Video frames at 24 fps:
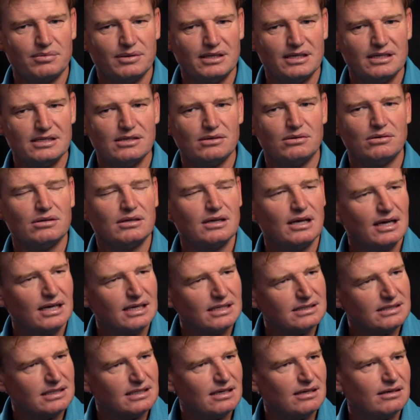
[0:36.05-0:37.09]
But these are all
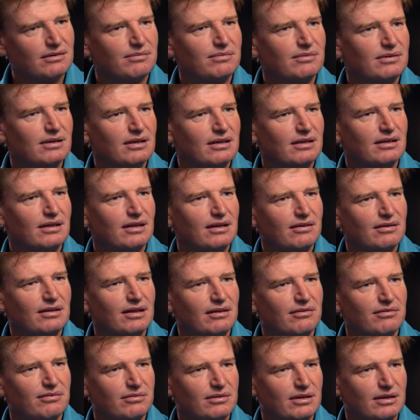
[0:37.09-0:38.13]
guys that
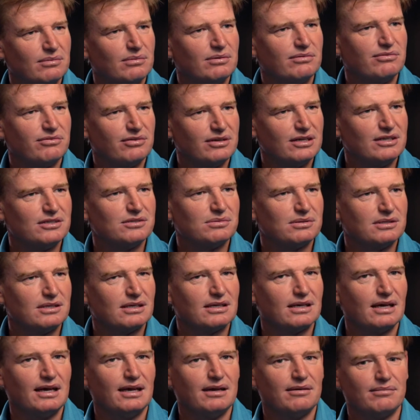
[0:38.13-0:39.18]
were finished with the
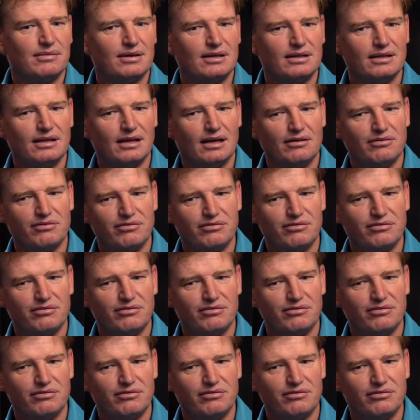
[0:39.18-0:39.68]
game, and I